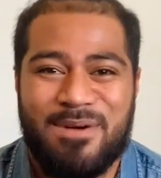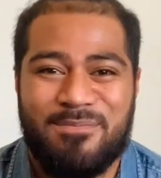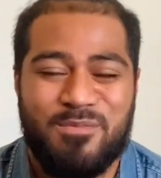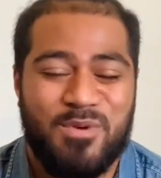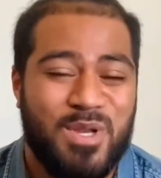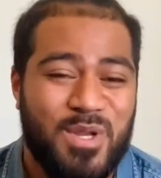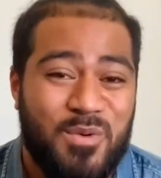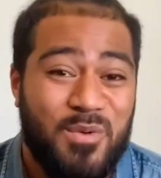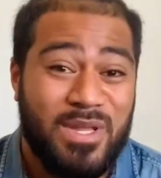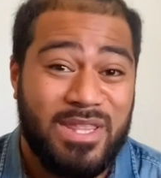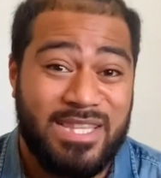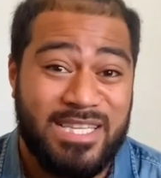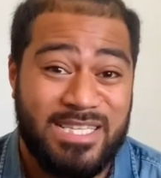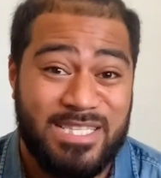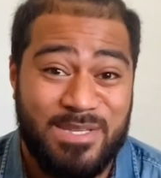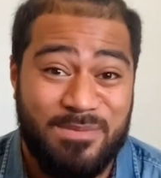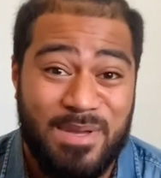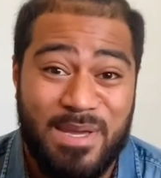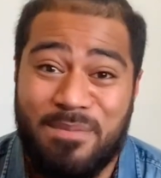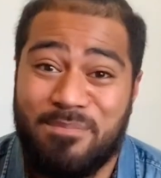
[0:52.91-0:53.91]
we don't want
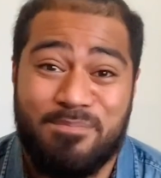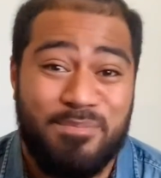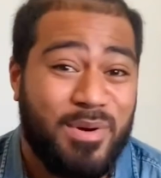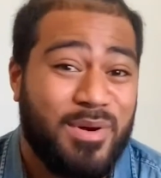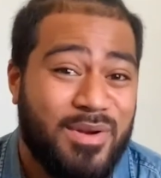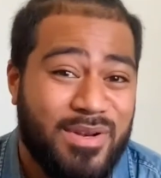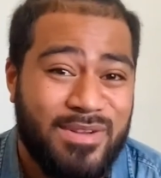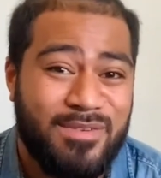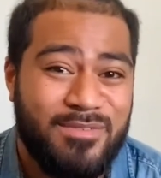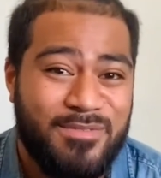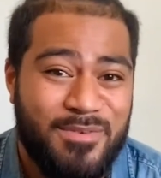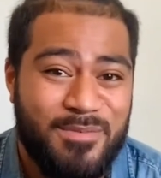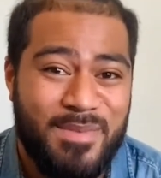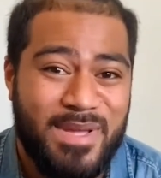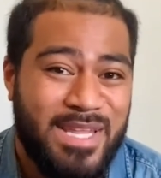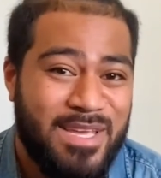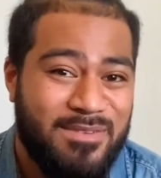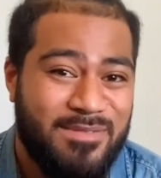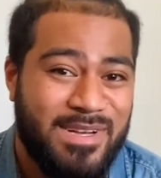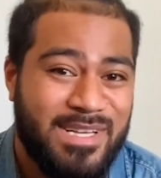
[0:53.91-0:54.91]
this to be a burden for
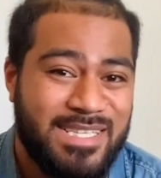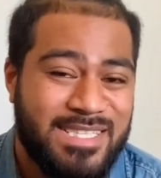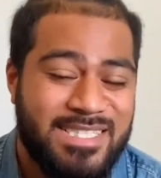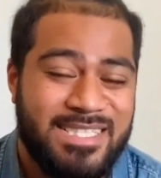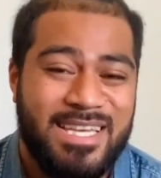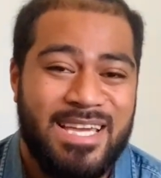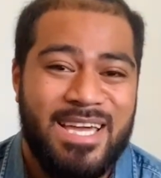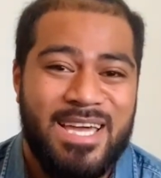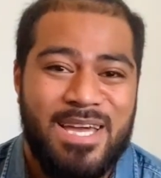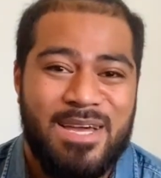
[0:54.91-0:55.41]
many of us.